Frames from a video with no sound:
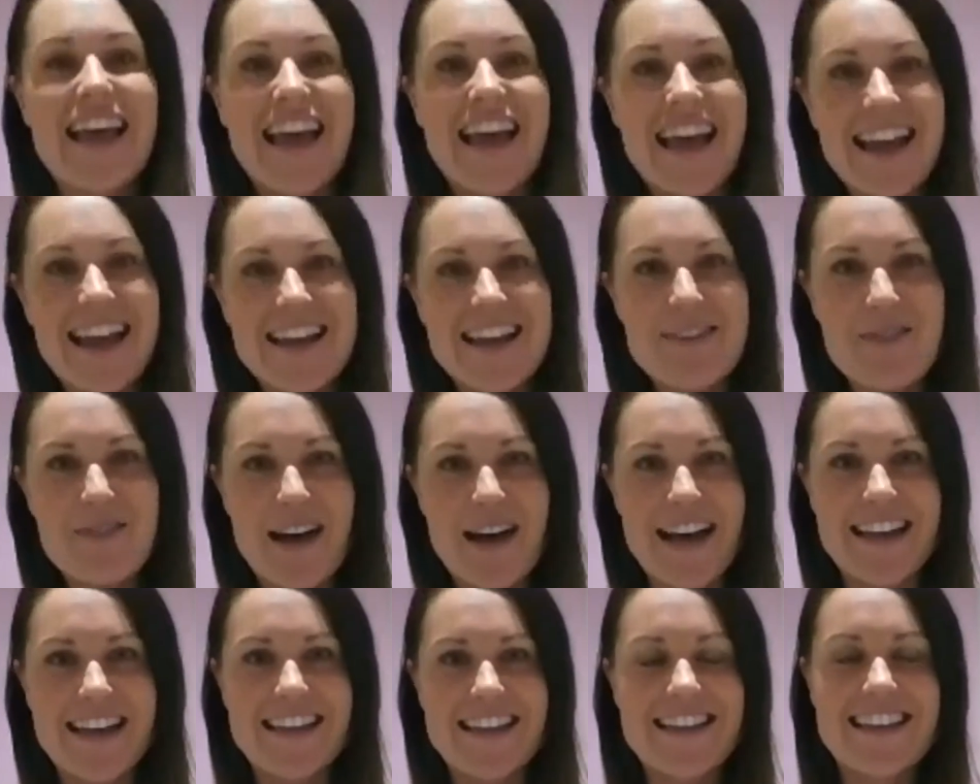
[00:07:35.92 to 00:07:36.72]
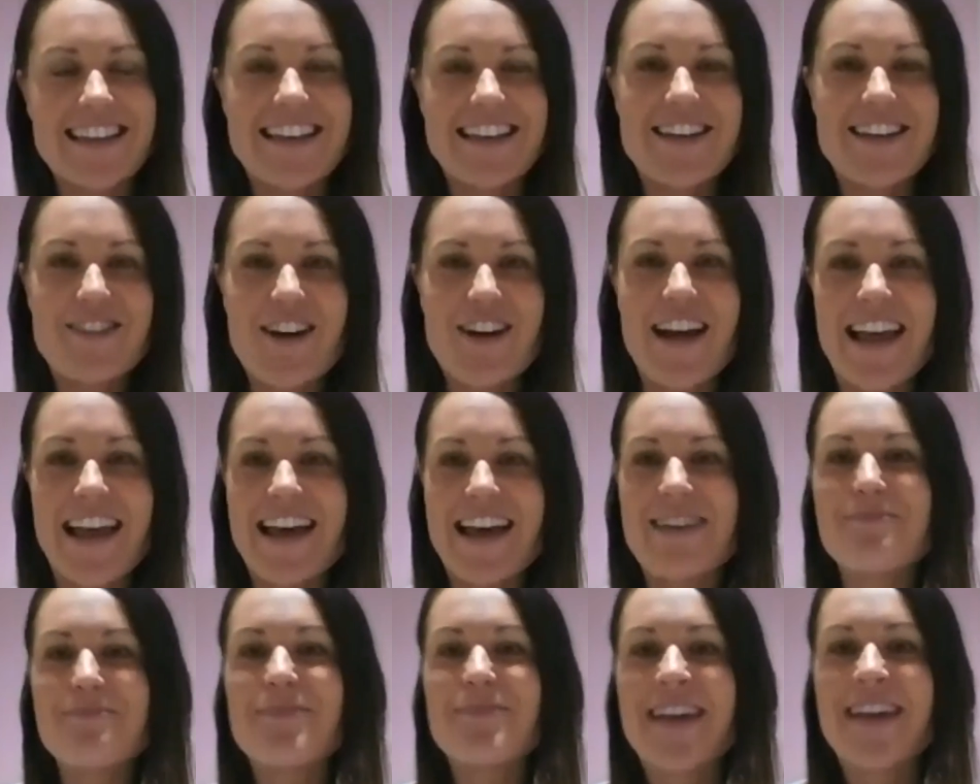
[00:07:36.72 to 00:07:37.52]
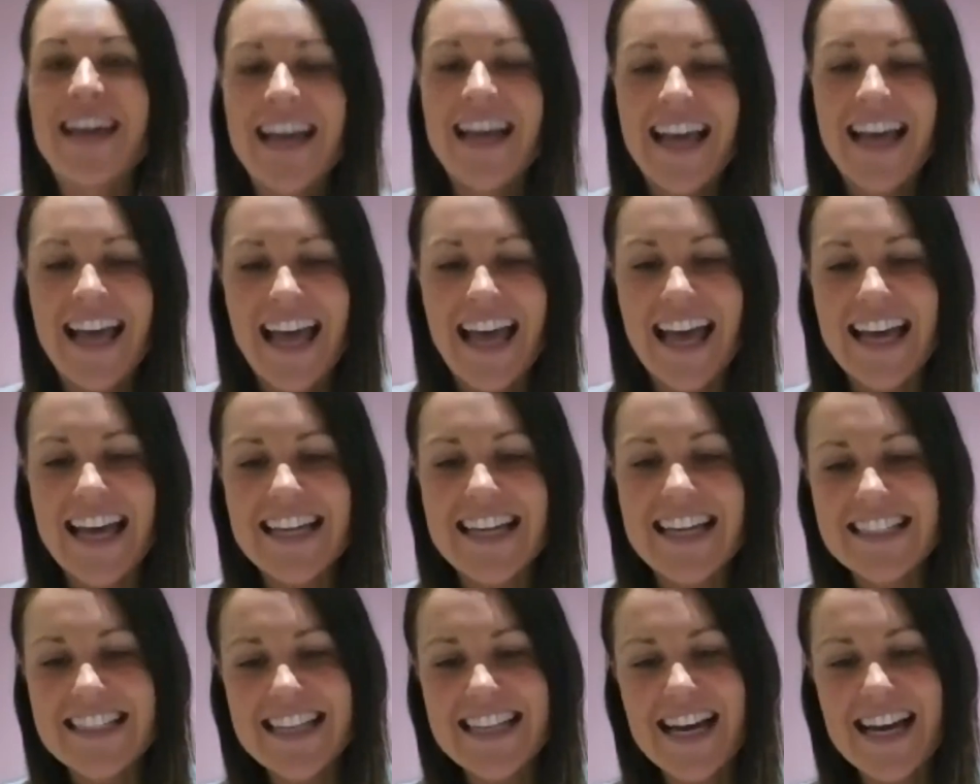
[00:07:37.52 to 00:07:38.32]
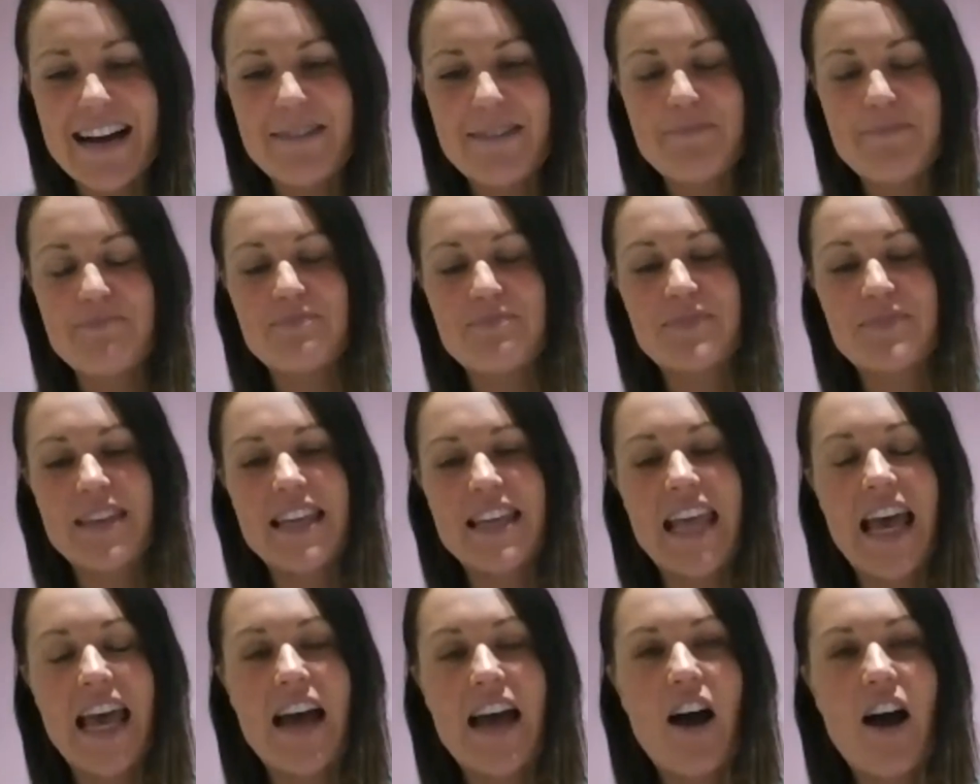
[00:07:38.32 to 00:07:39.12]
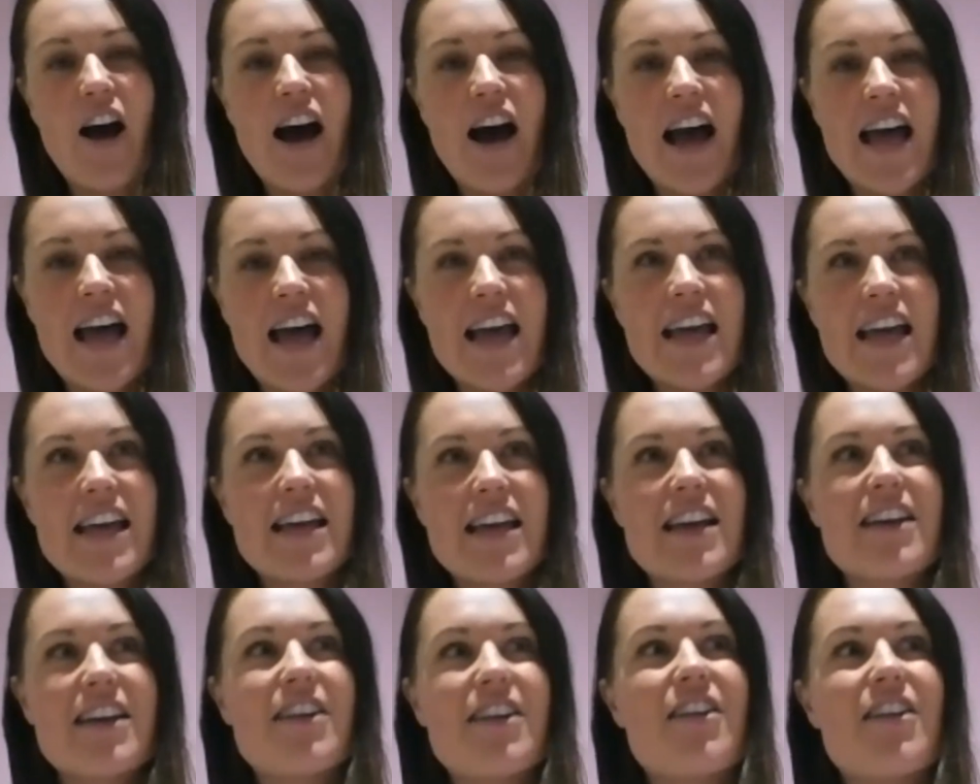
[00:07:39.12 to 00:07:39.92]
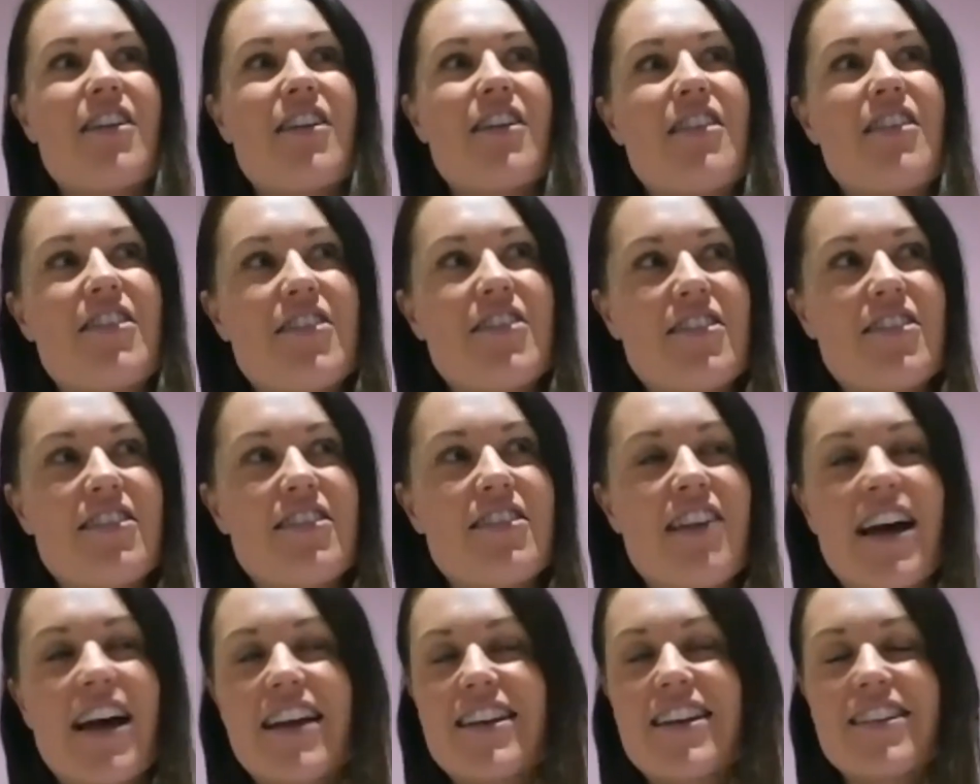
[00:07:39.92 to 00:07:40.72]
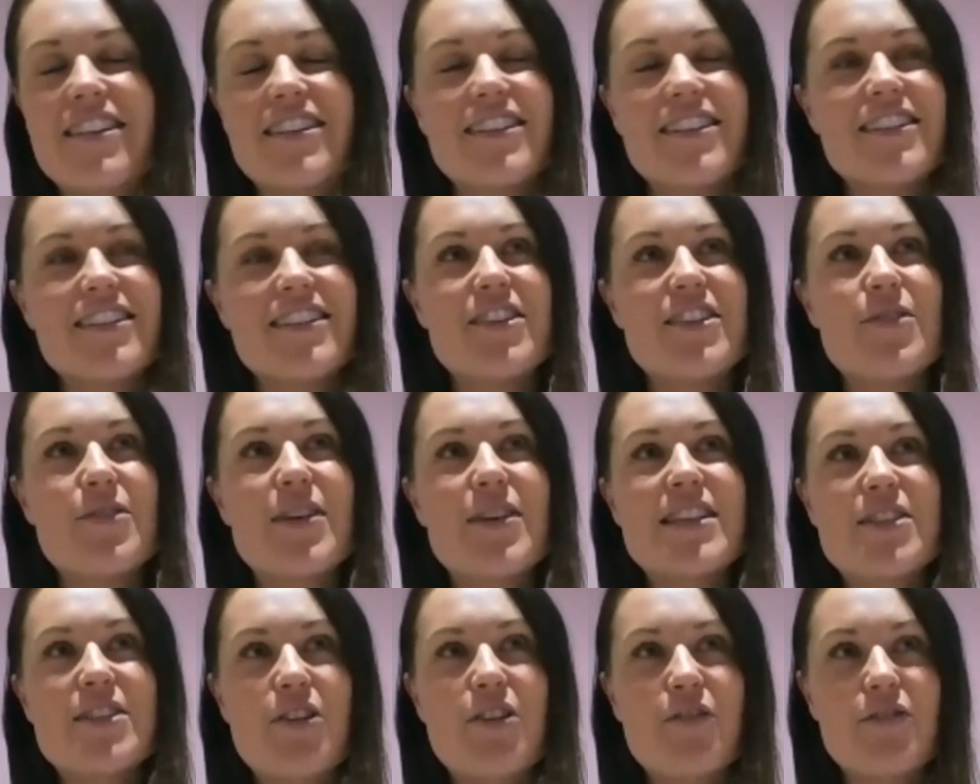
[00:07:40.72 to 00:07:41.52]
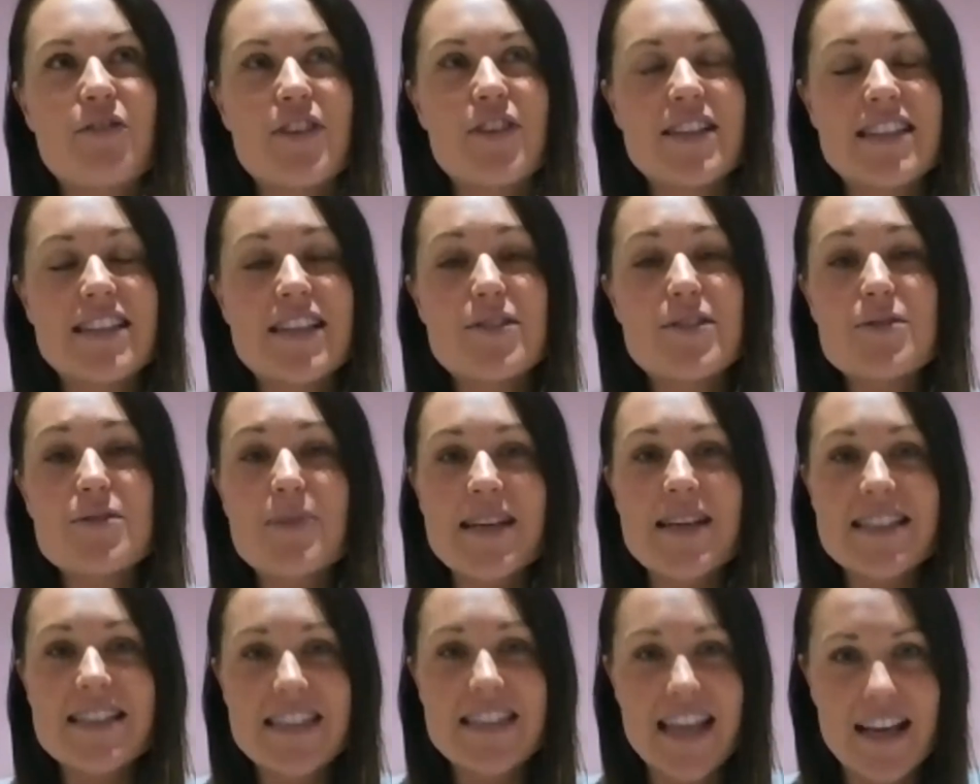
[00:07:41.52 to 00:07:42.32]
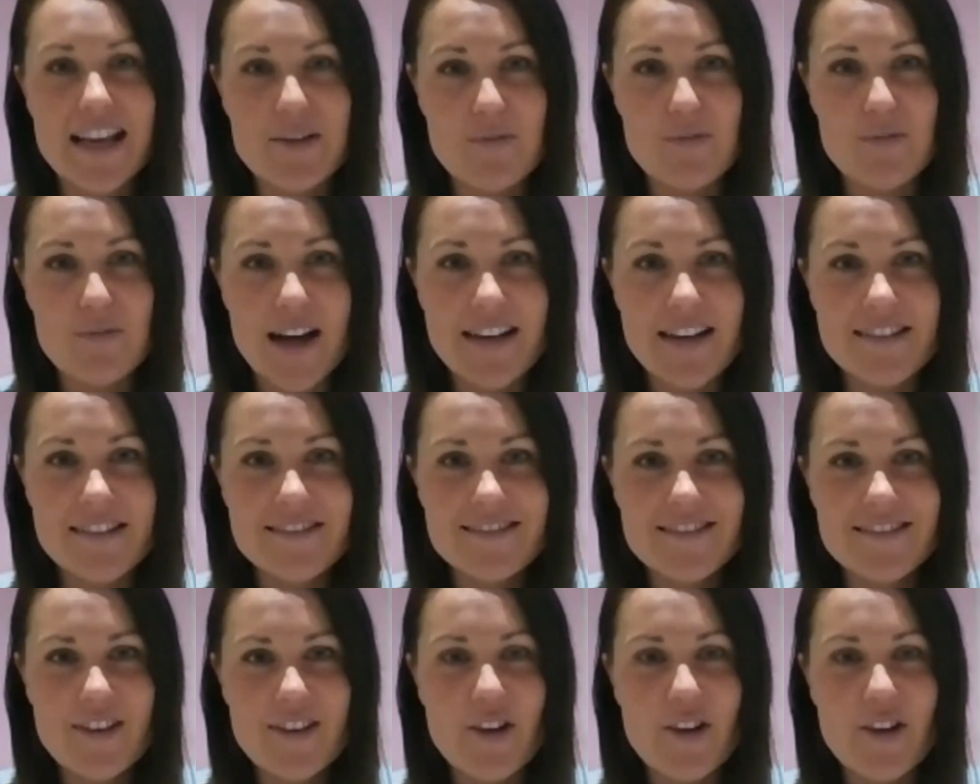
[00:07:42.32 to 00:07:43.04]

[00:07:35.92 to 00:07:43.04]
anyway, here I am. And um, yeah, I like US conference. This is my second one.